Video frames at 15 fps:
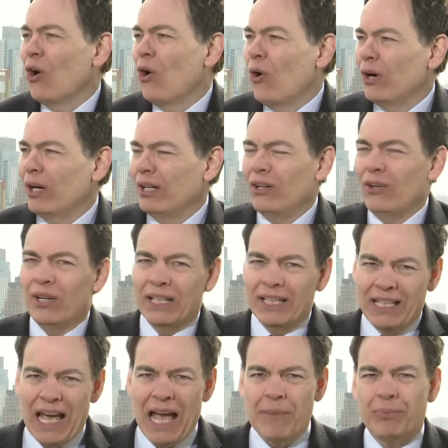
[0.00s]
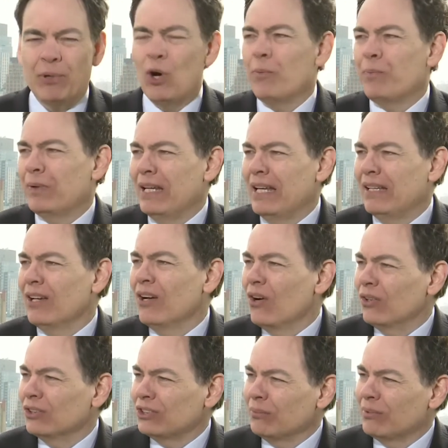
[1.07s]
or a gap opening
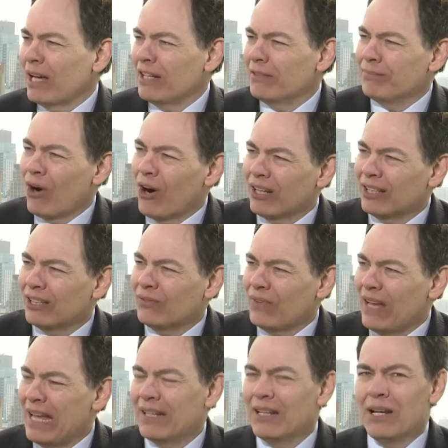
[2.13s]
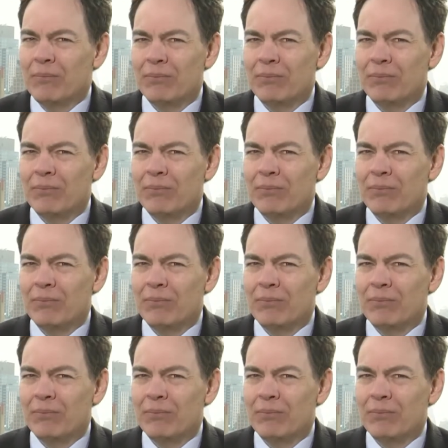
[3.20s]
or some kind of market event.